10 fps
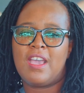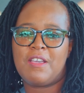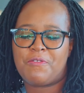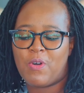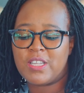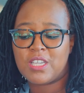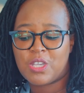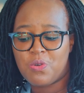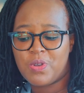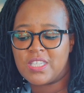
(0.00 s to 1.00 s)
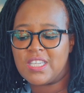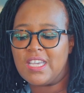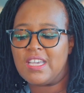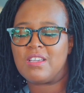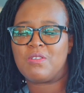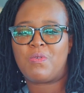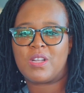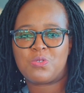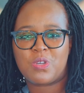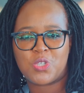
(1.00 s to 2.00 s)
If you want security, you
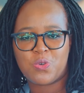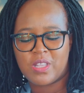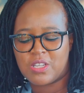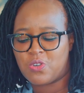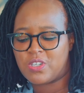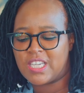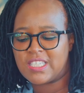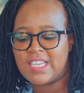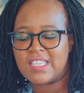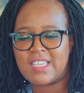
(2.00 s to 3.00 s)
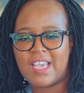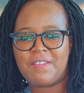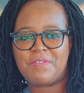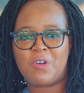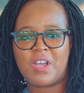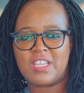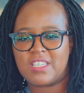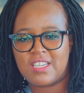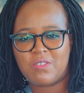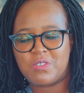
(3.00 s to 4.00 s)
want to ensure that your data is safe, your
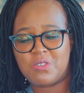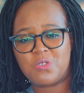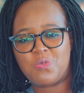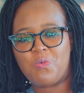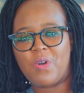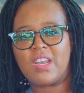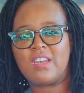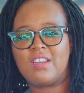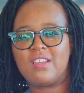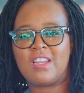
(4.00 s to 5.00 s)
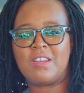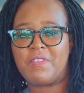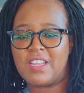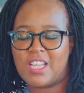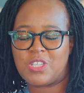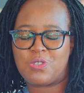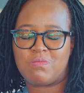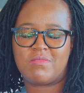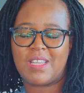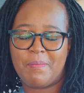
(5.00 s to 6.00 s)
organization continues to run in an event that
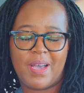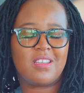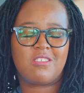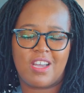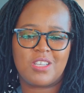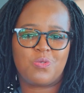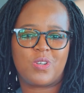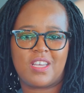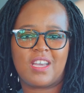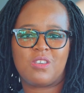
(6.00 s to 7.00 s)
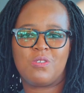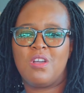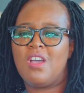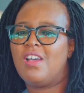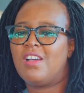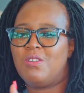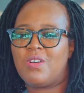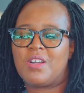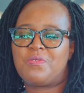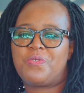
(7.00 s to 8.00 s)
somebody tries to attack you,
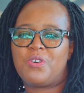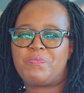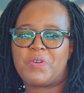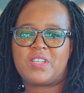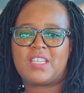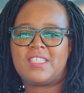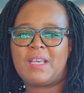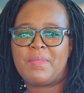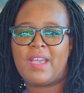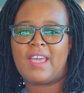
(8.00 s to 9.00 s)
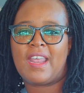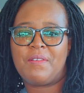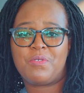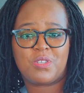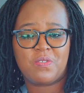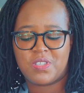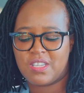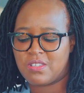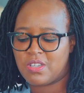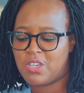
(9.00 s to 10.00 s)
look out for Paratus Zambia and have your
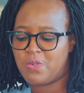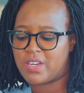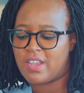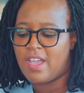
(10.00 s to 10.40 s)
services secured.